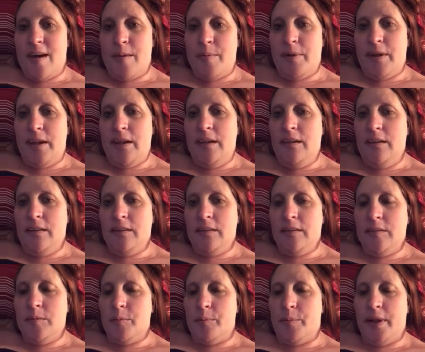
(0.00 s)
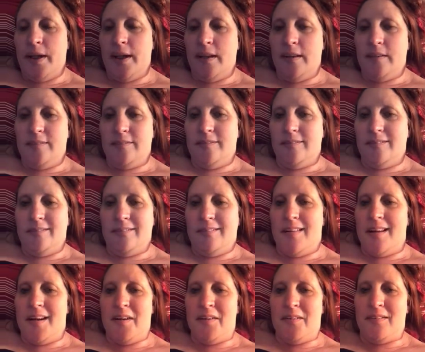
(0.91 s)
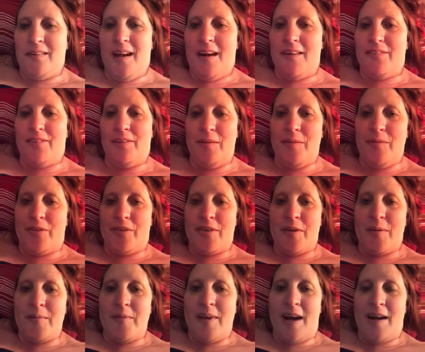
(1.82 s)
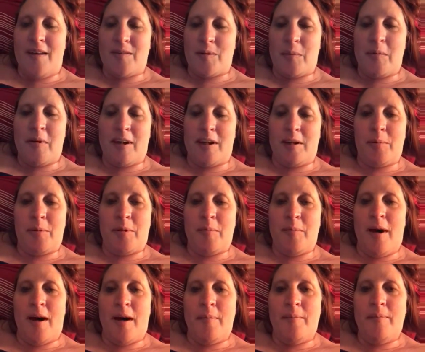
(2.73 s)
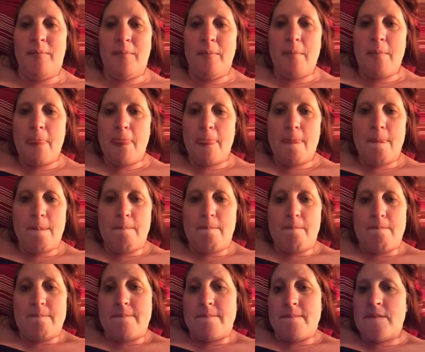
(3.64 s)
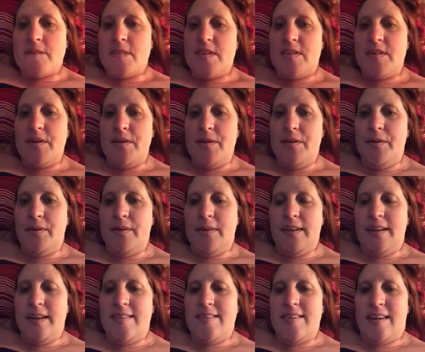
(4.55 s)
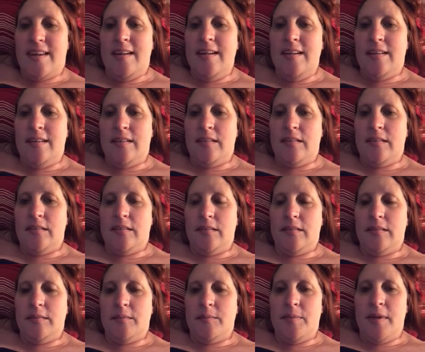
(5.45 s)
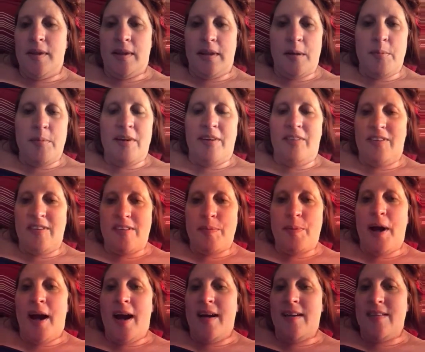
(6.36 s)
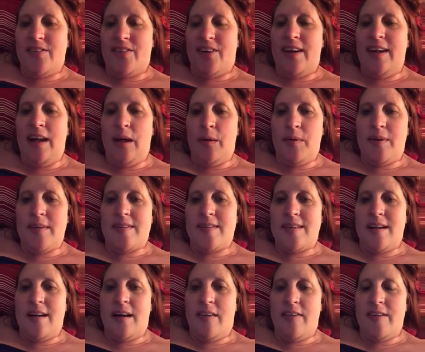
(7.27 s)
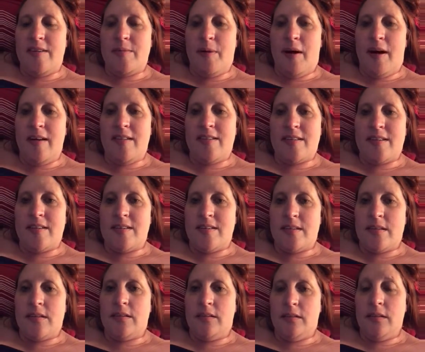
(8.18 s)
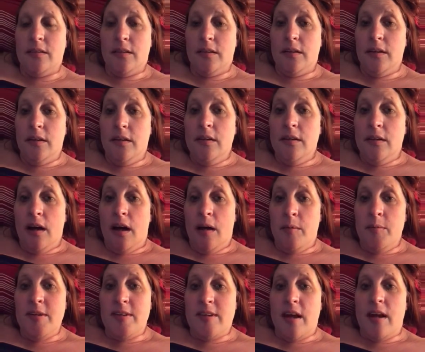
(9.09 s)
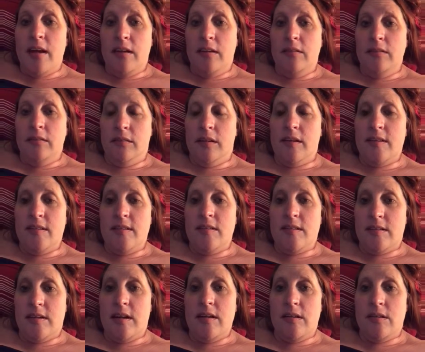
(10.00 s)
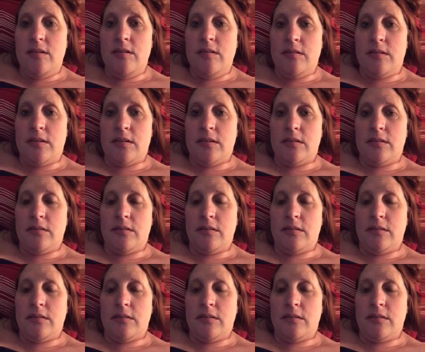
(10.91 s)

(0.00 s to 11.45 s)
that big, but I don't have room for them now, so I'm not gonna put them up. So it's gonna be a little bit of a surprise finding out what's in all these boxes. I'm excited. Let's stay tuned.